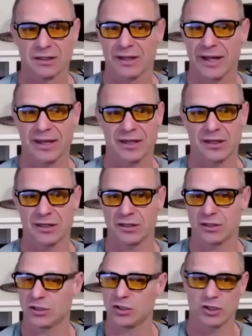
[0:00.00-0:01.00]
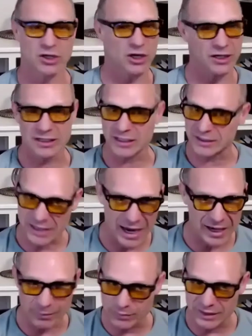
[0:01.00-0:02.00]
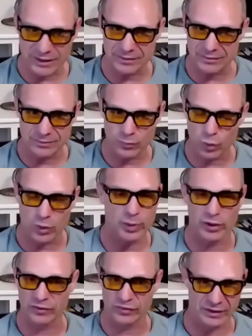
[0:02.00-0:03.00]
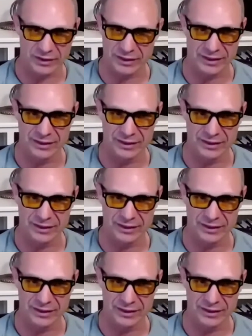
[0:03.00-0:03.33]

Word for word: like you couldn't have timed it more perfectly